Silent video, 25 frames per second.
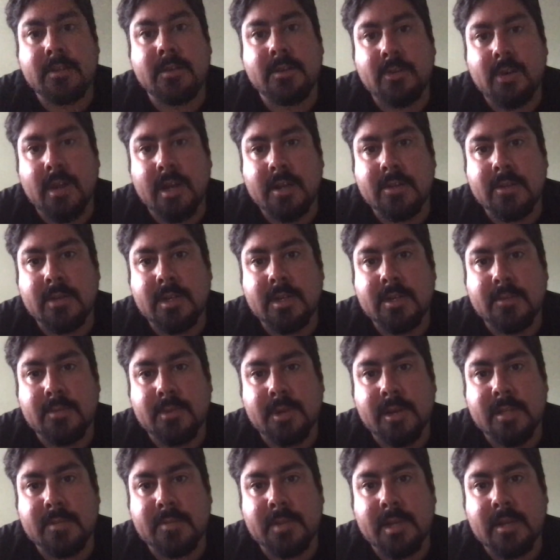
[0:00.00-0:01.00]
your graduation
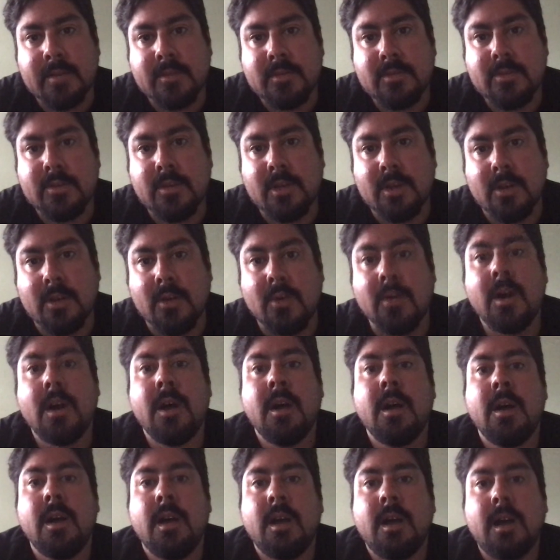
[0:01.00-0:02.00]
prospects. So
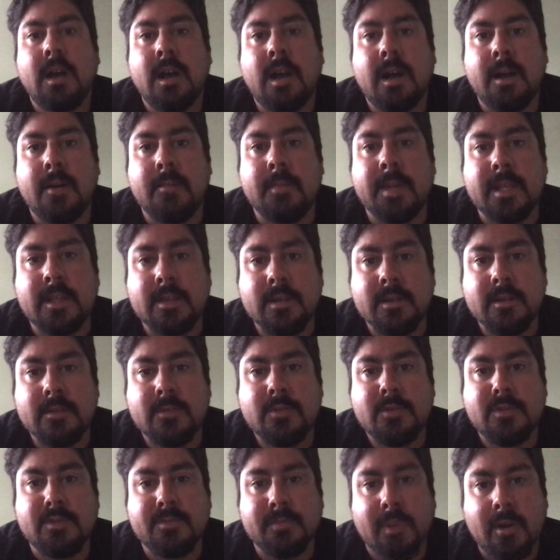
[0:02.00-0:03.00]
make good,
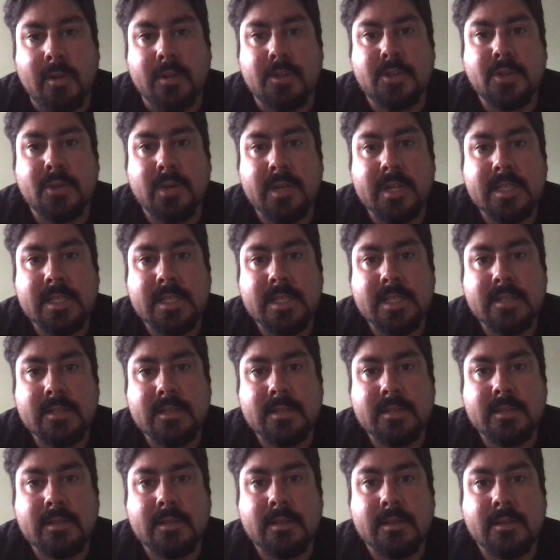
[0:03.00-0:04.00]
smart
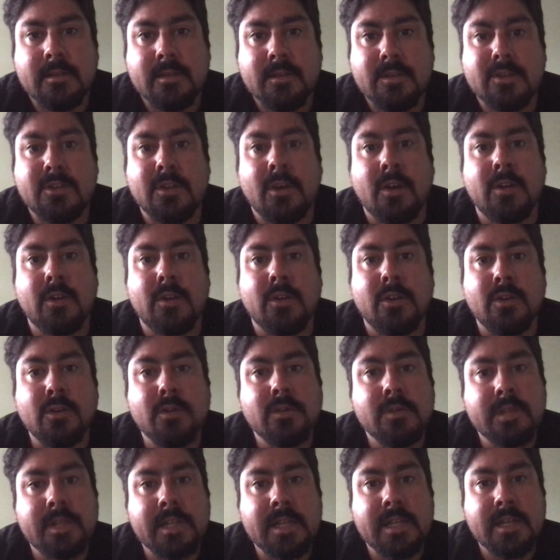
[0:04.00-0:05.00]
choices. Start
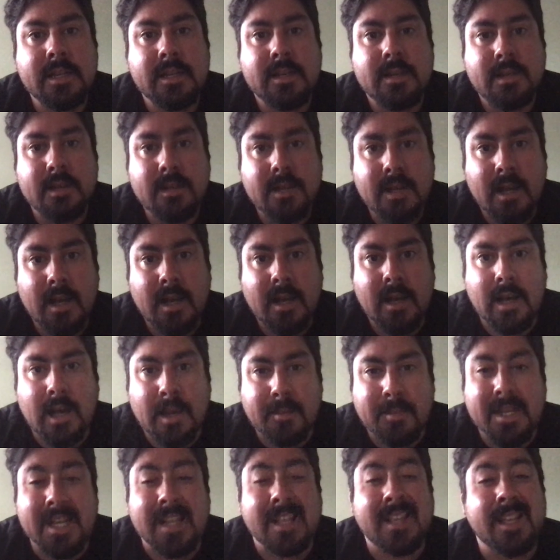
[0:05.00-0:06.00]
early. I'm
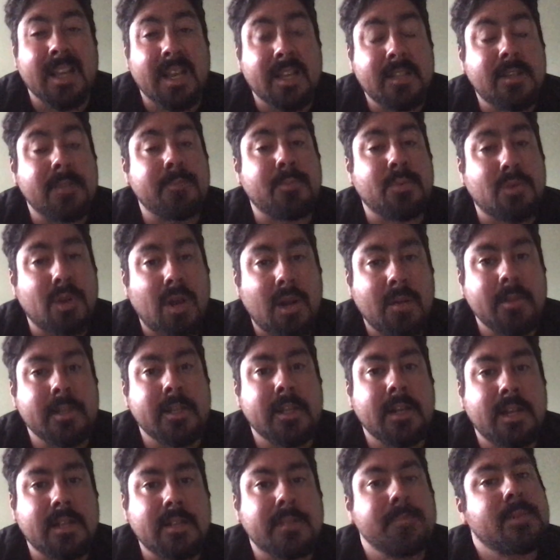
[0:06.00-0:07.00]
going to guess you probably
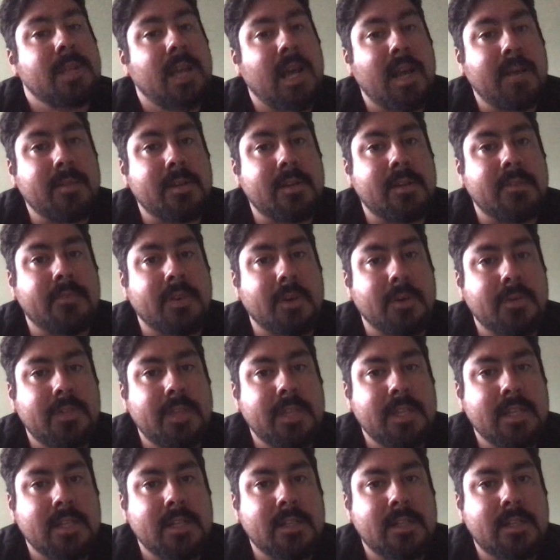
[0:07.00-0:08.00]
got some time to devote
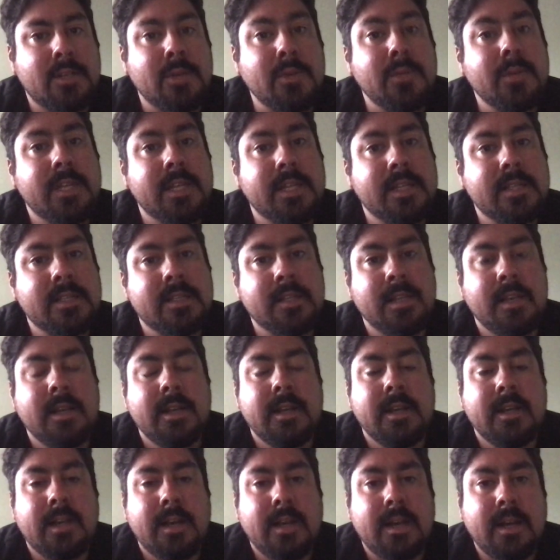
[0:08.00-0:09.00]
to this.
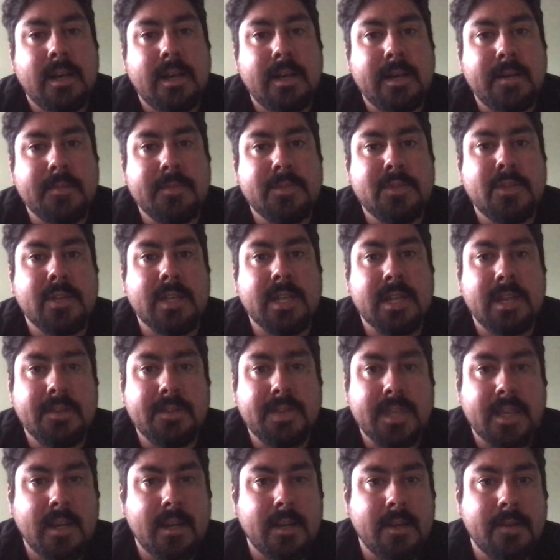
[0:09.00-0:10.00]
So get out
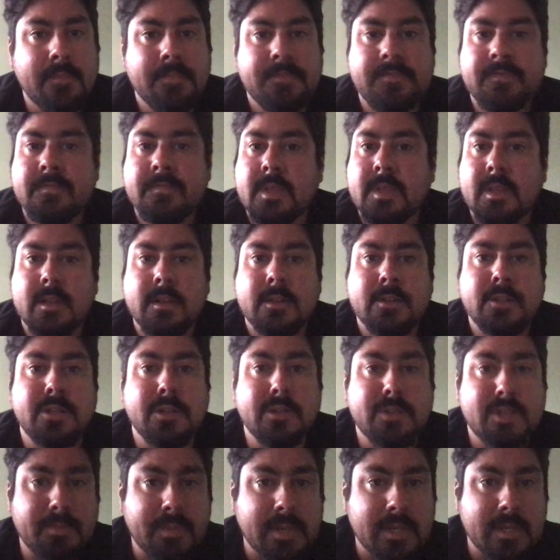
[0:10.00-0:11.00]
there,
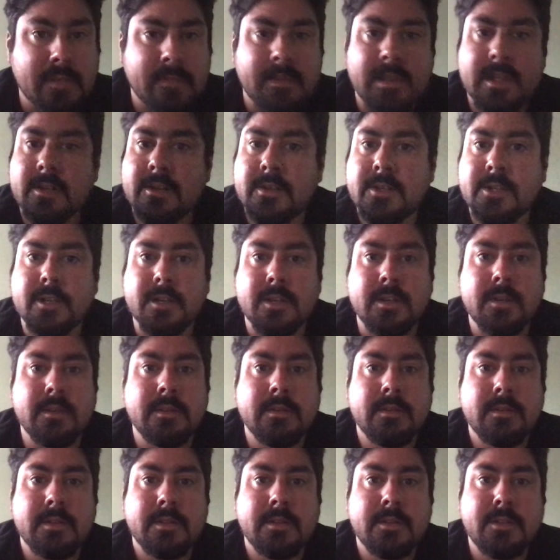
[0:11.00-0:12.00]
choose your piece of literature,
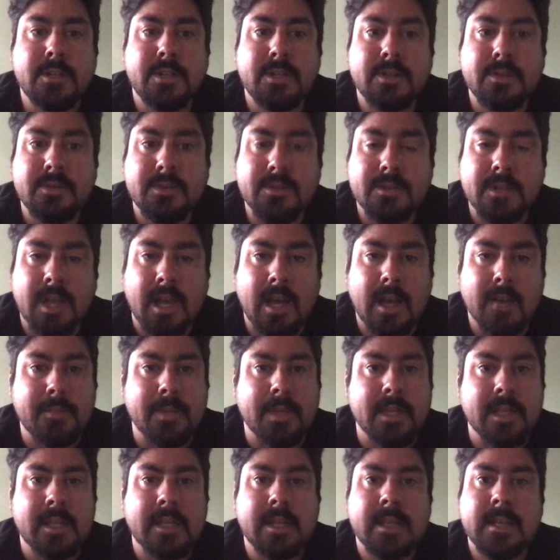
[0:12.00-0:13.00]
choose your
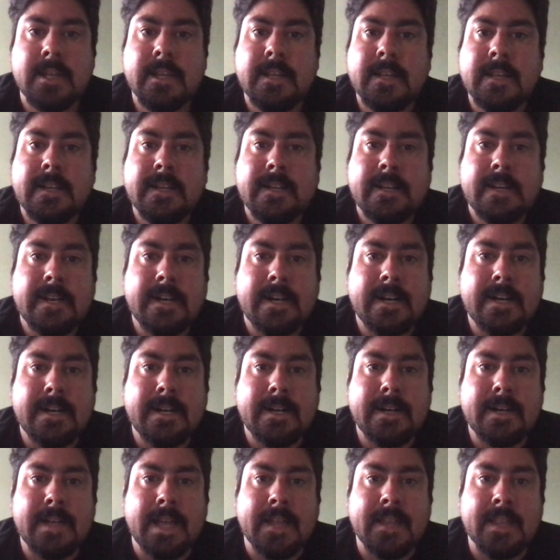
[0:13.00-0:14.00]
topic,
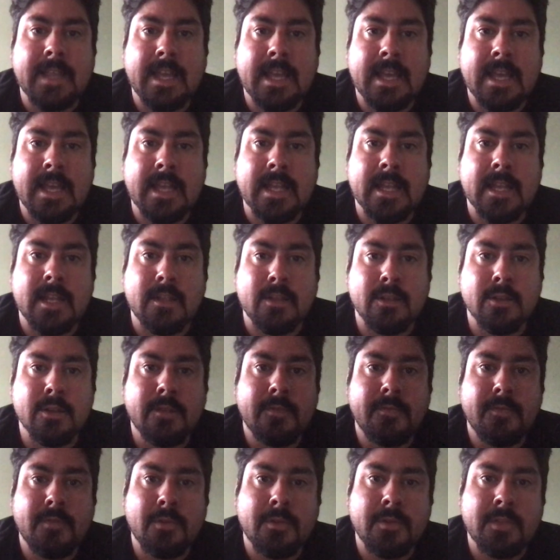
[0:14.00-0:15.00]
and then
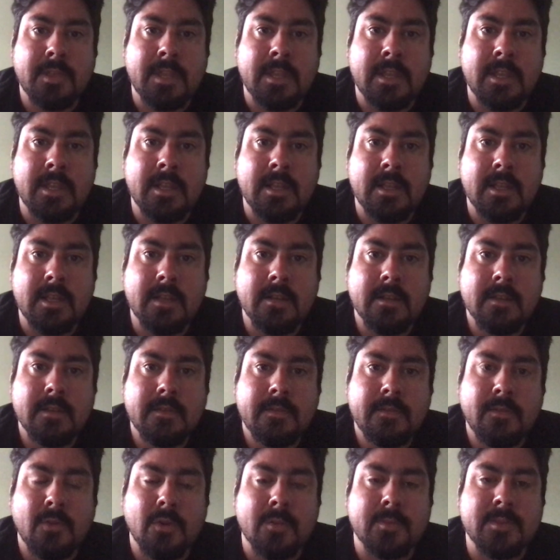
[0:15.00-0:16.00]
look for the
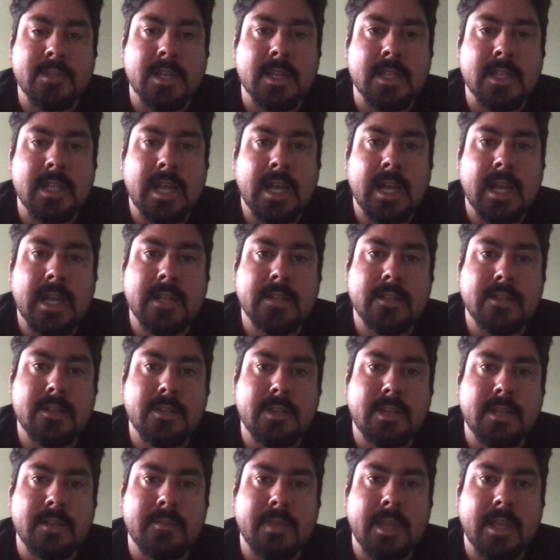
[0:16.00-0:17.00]
forms online so you
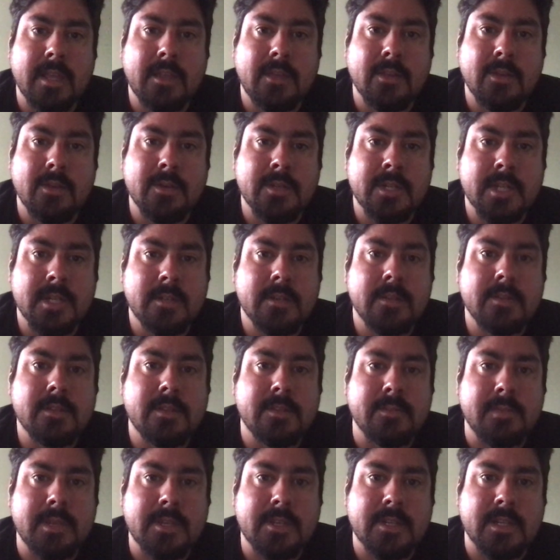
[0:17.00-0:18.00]
can make your digital
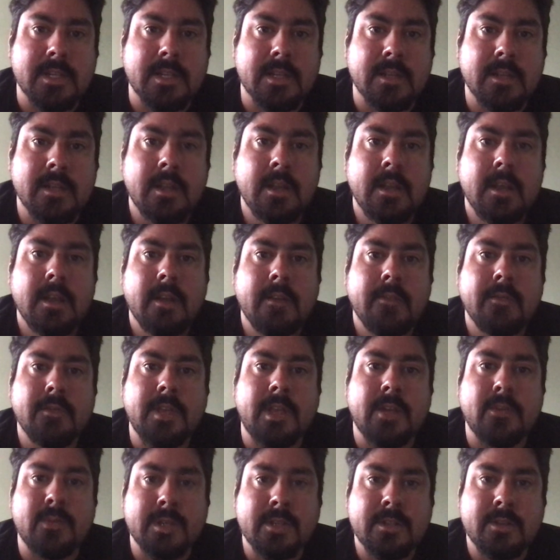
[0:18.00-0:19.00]
submission for
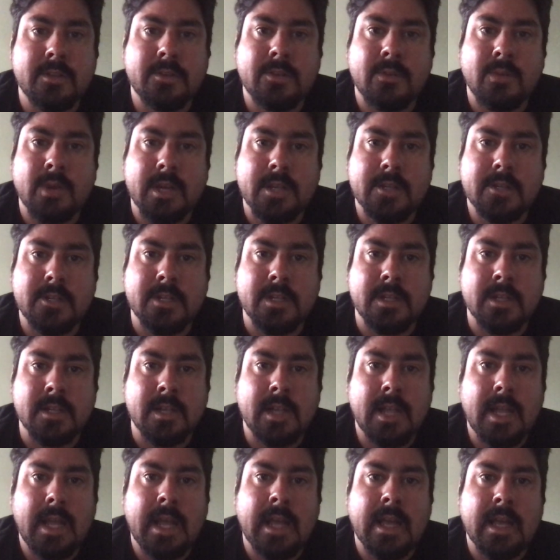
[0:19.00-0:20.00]
that research question
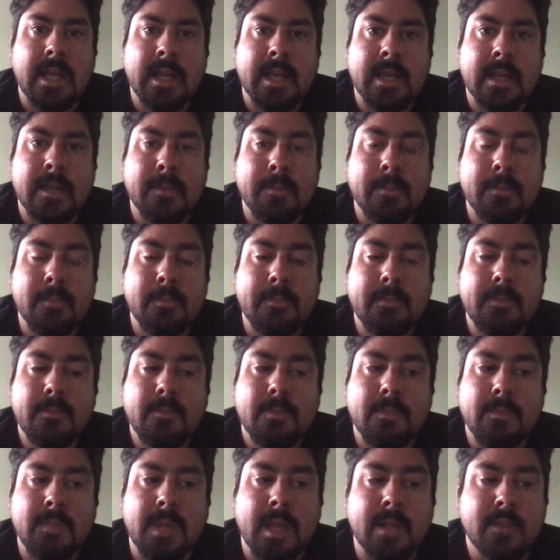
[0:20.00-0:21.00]

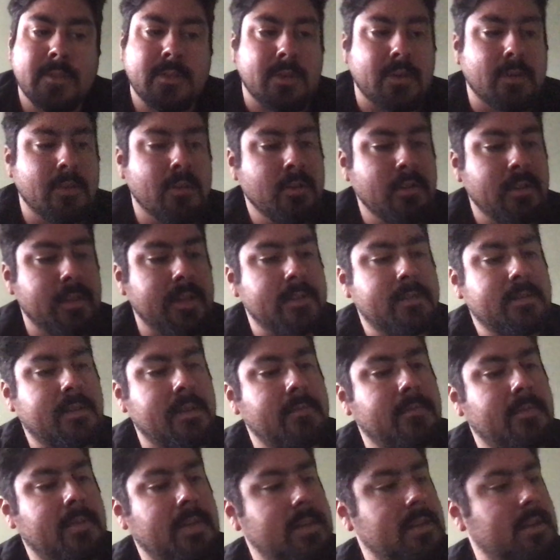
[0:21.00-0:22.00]
at your earliest
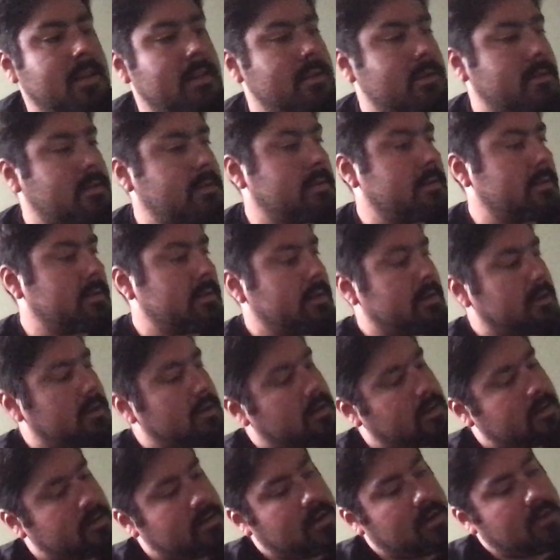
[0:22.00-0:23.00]
convenience,
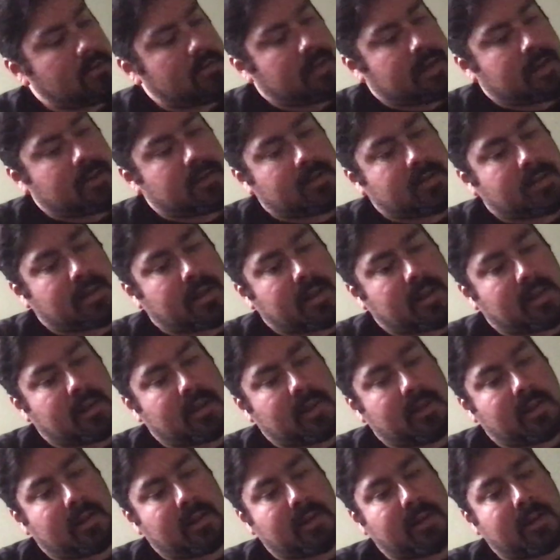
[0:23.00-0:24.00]
no later
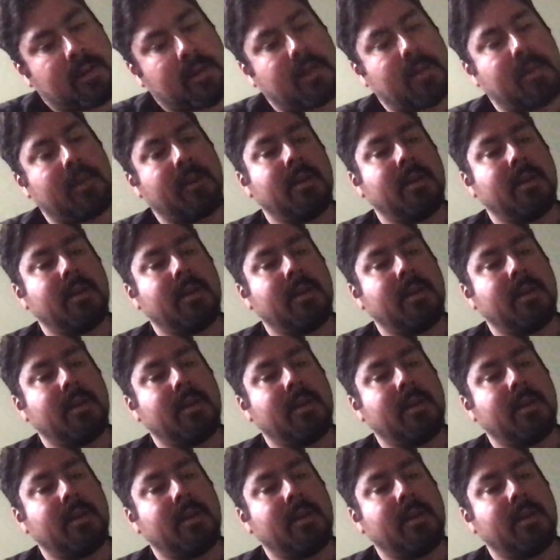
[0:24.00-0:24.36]
than